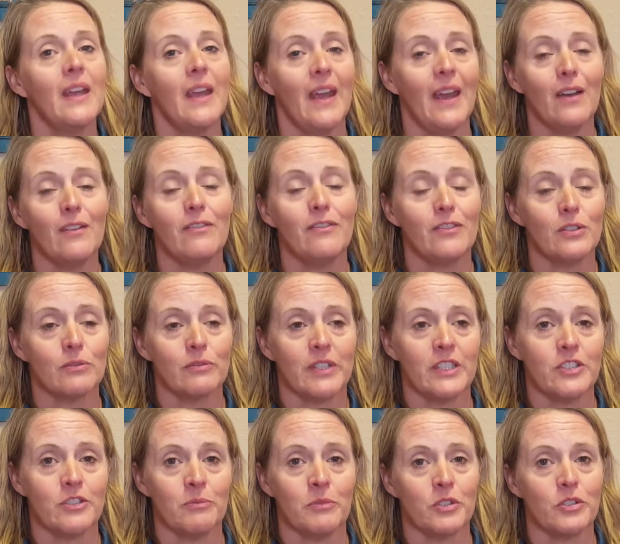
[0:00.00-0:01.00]
have full
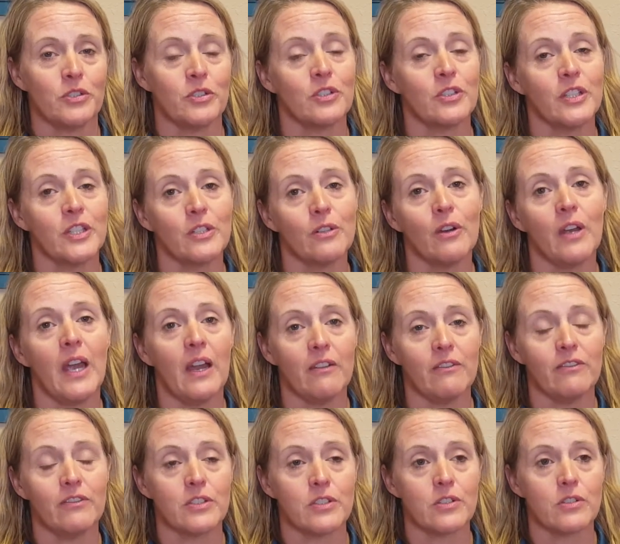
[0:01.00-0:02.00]
range of motion or they don't have
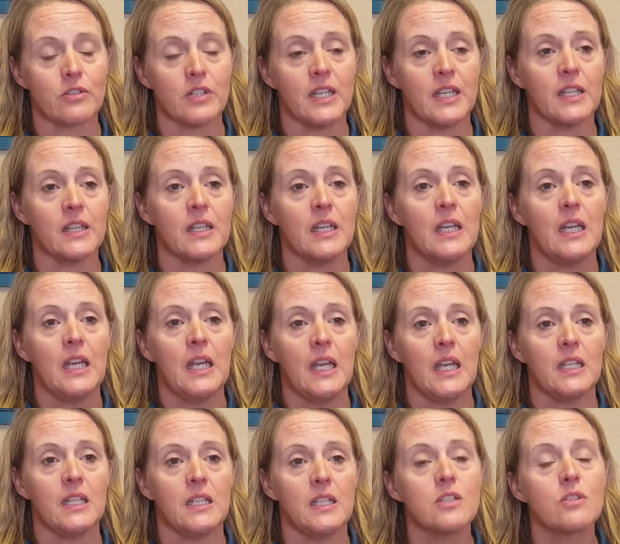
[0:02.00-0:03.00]
full strength. And
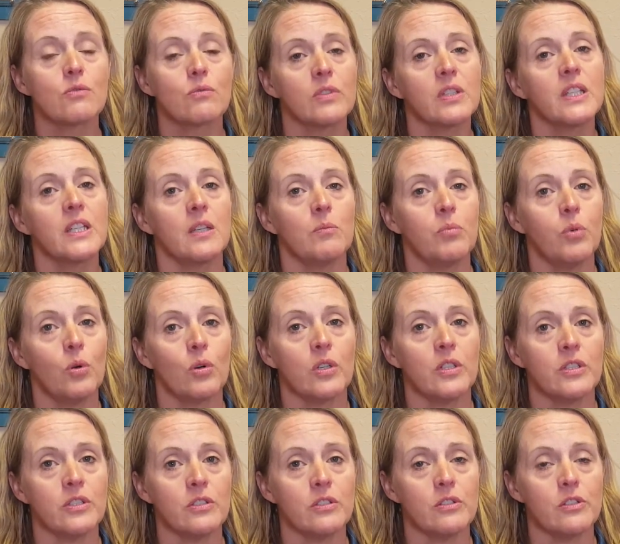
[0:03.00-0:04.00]
it is really
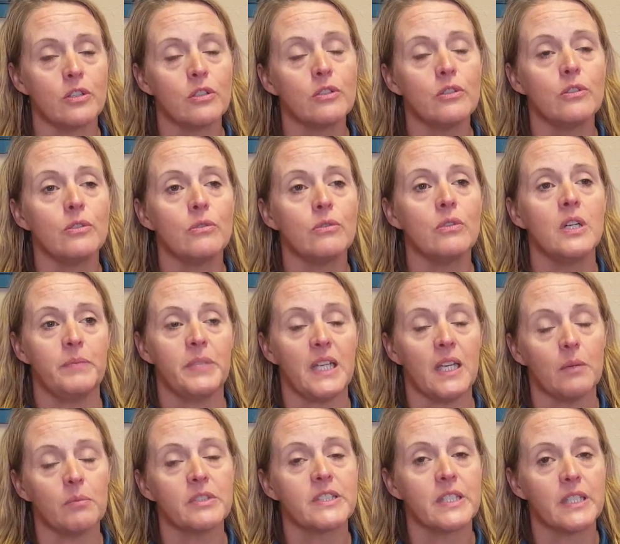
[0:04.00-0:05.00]
important to be
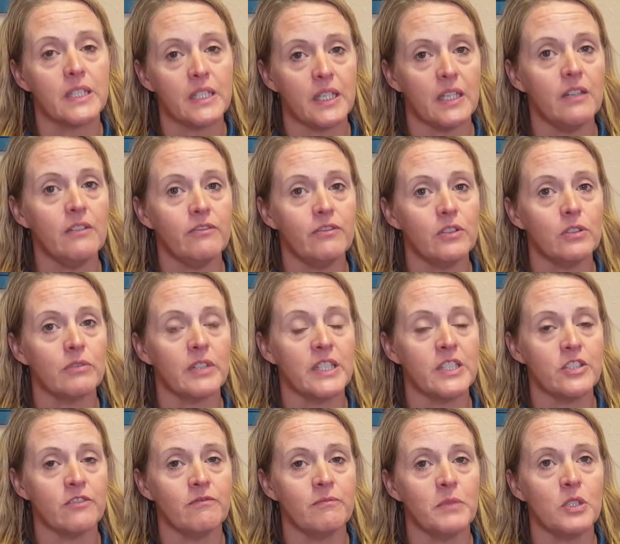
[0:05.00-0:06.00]
able to get full range
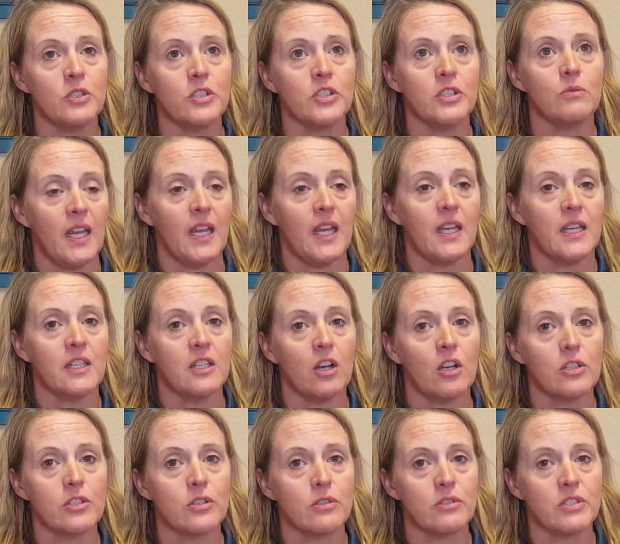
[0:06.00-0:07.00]
of motion and
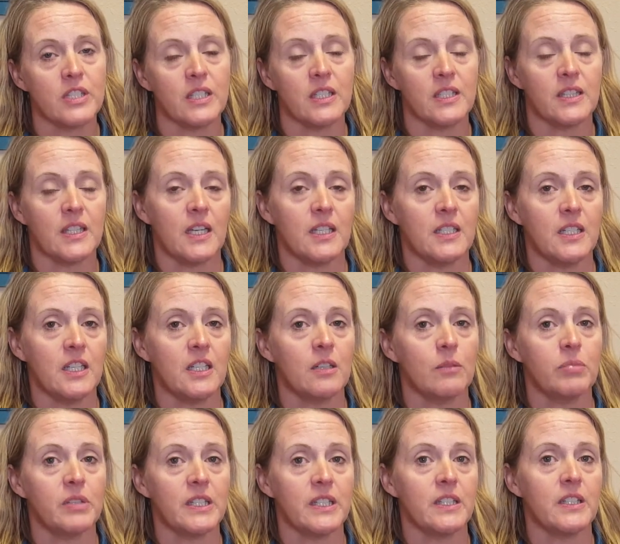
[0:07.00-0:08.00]
also to get that knee
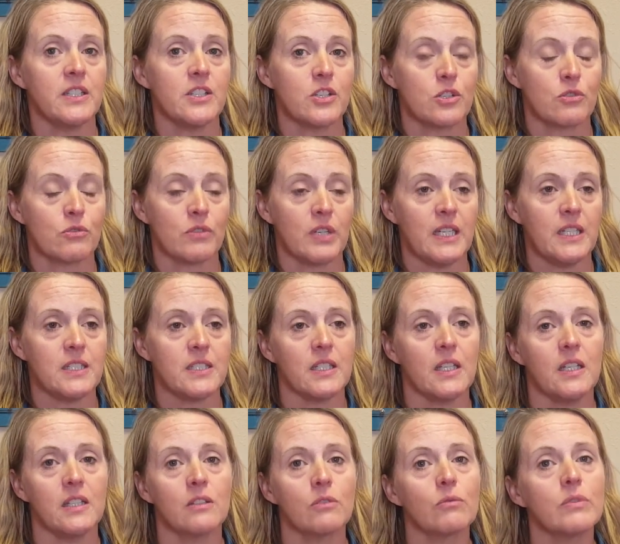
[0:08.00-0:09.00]
completely straight.
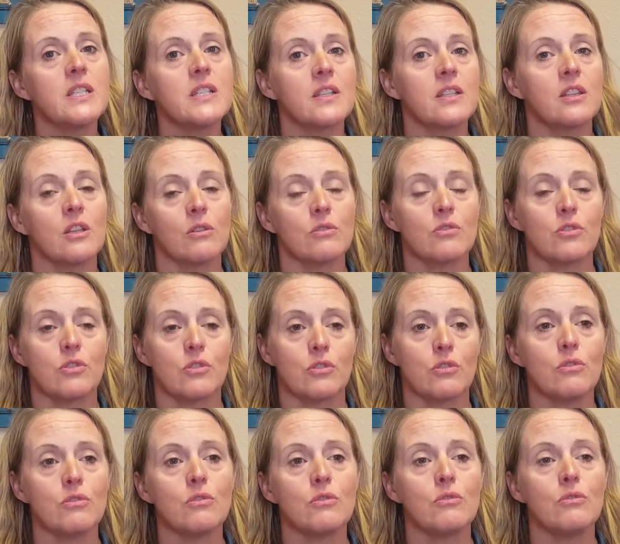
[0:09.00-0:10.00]
And the reason those
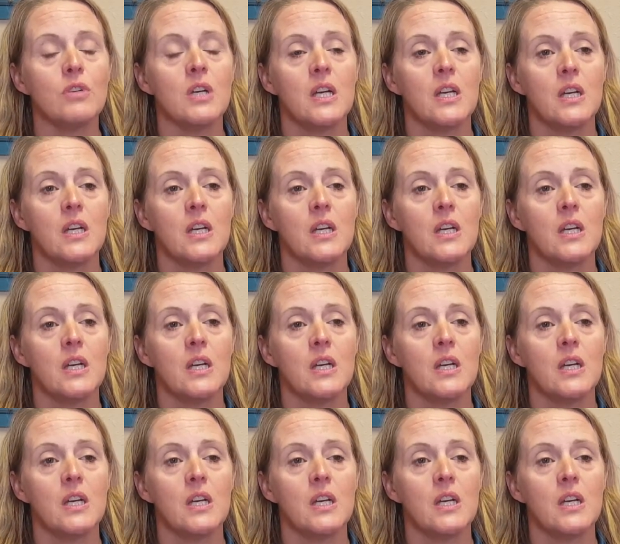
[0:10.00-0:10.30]
two